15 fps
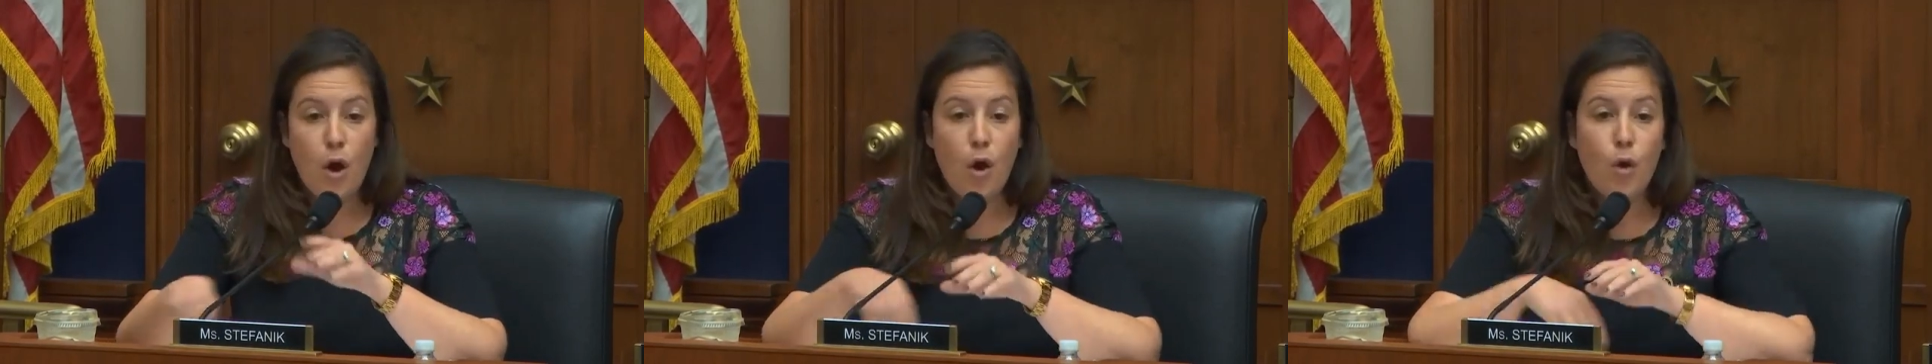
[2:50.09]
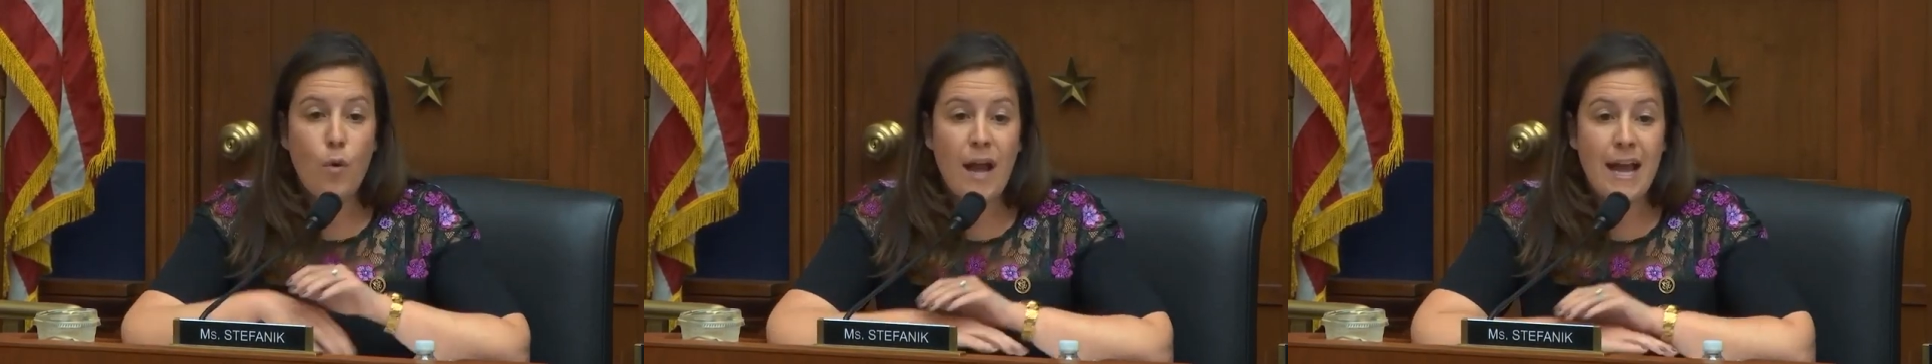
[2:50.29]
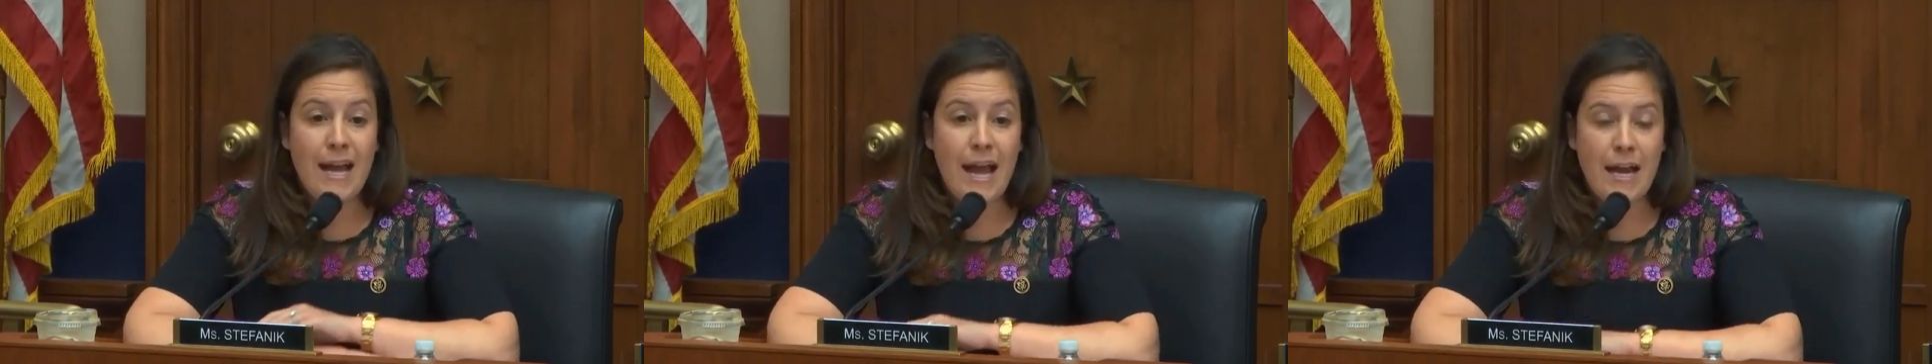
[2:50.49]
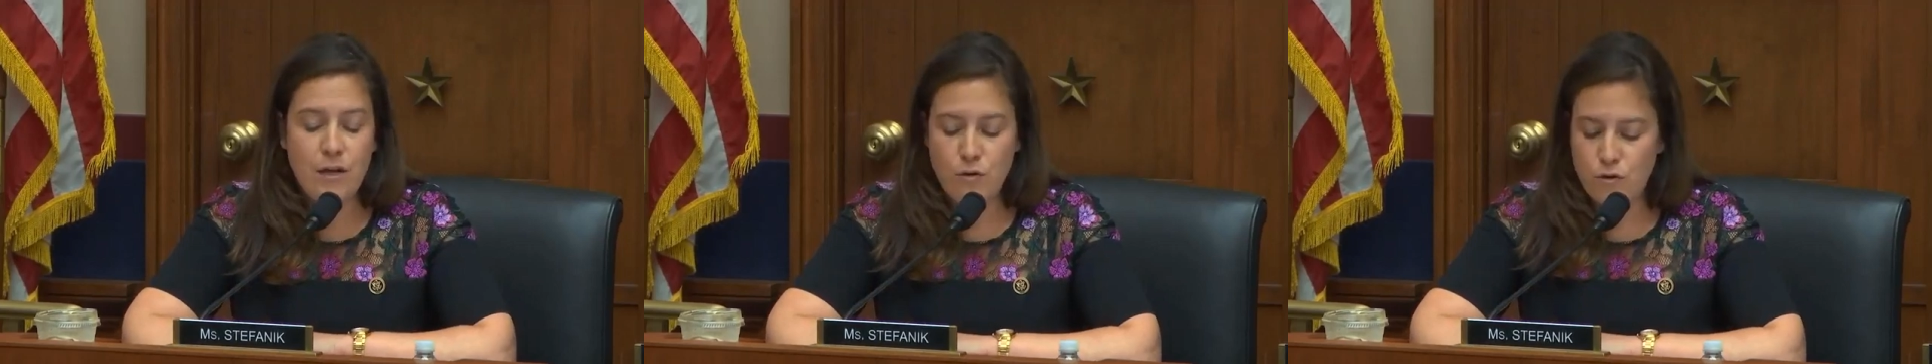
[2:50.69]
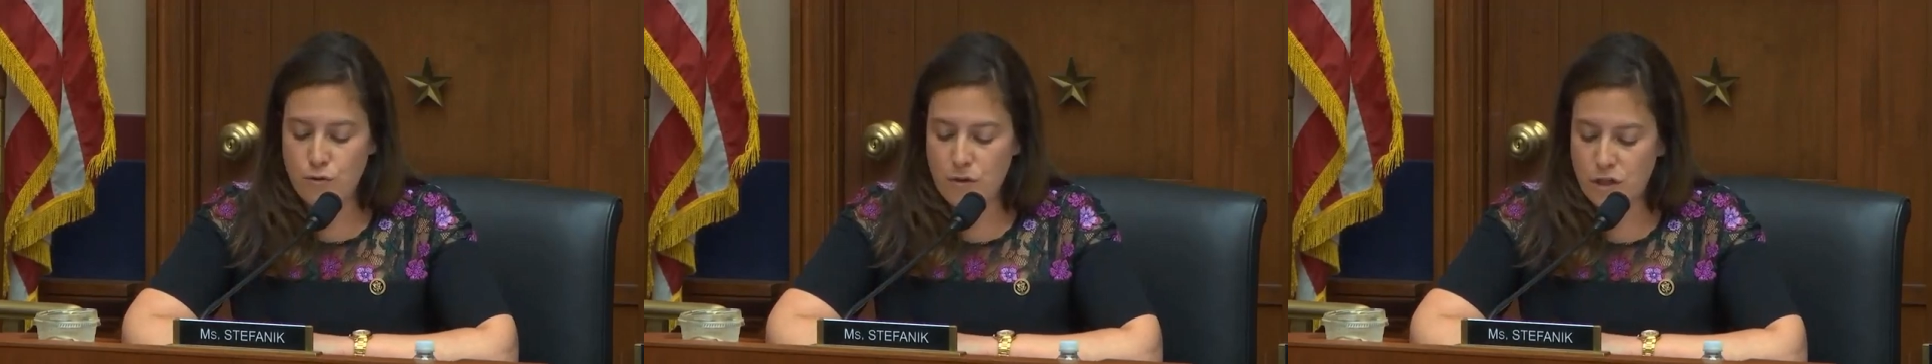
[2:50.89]
OAA
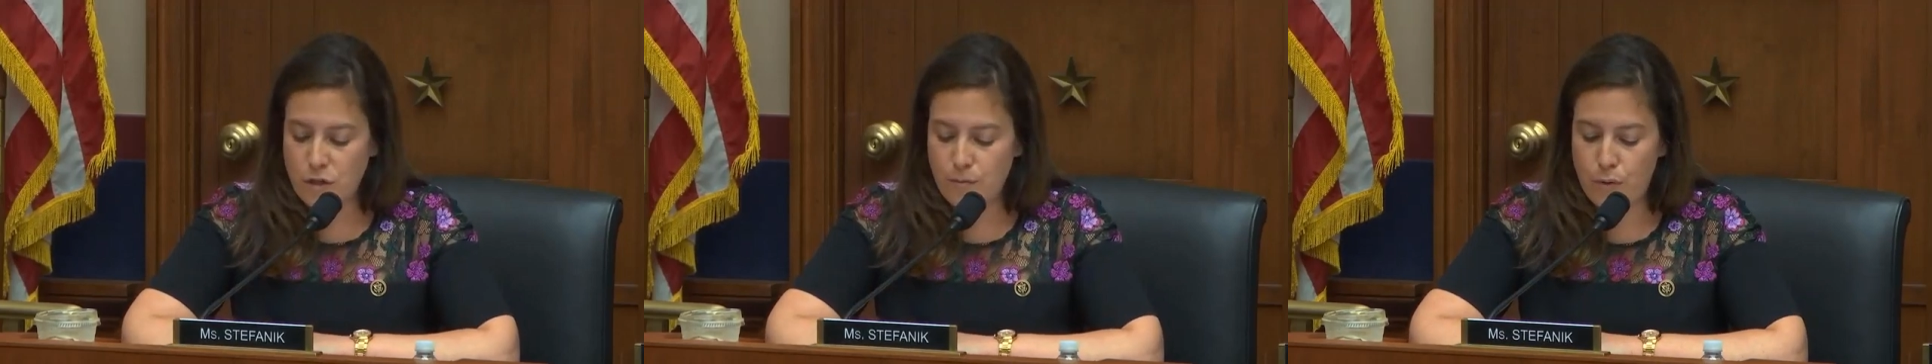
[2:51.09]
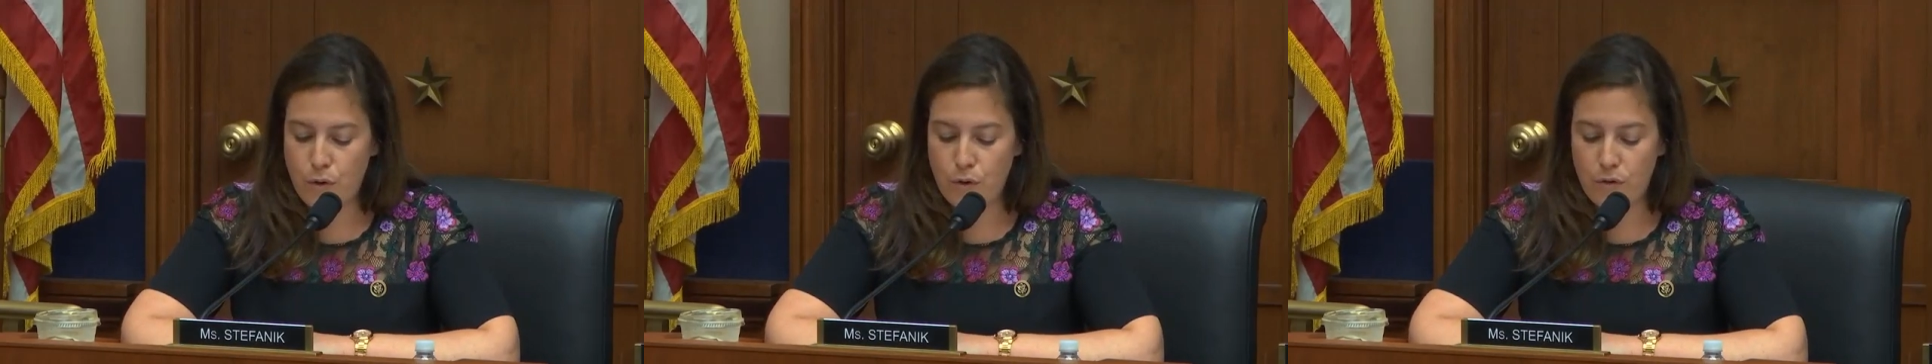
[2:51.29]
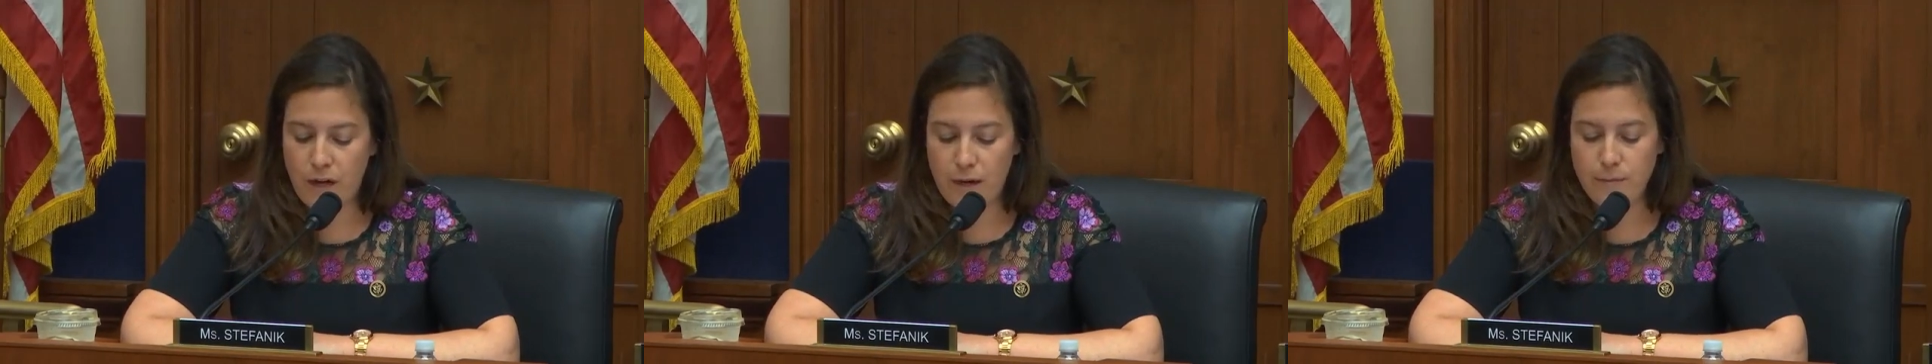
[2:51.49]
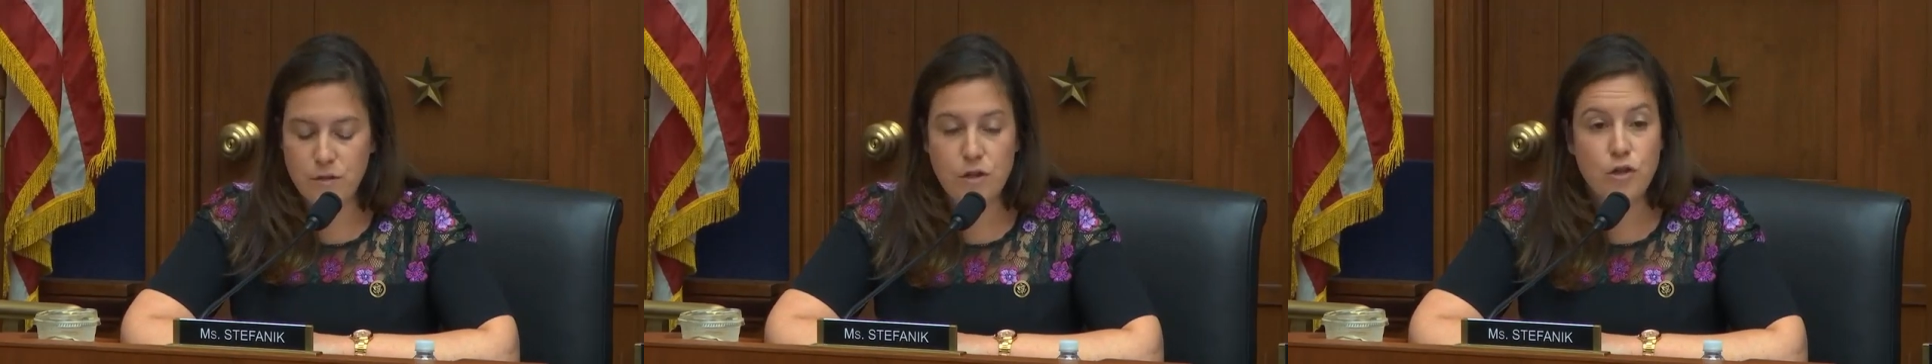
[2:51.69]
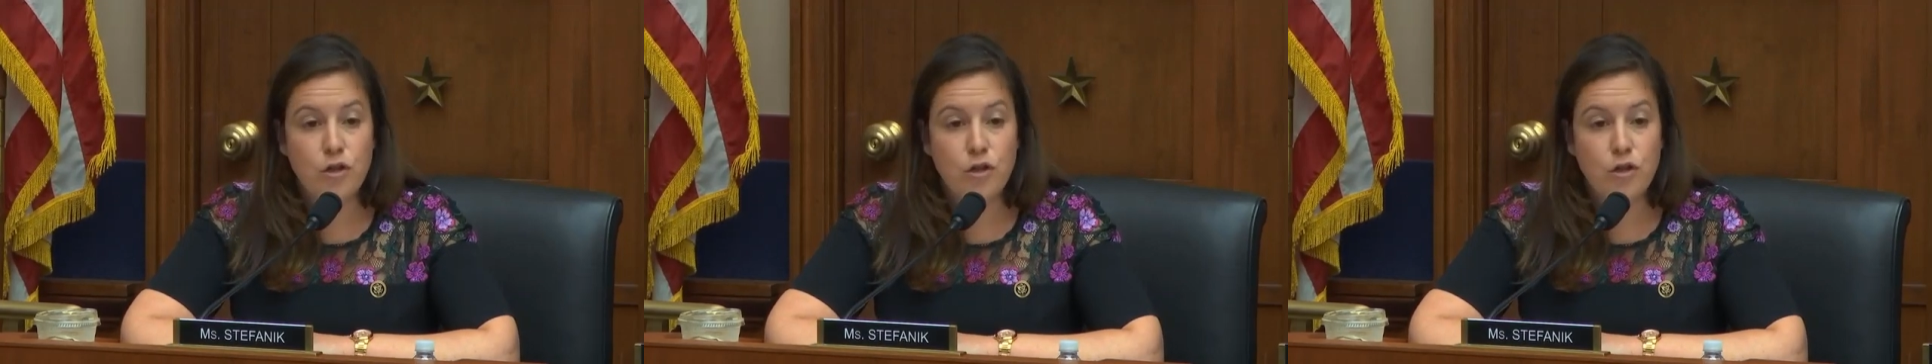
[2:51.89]
nutrition programs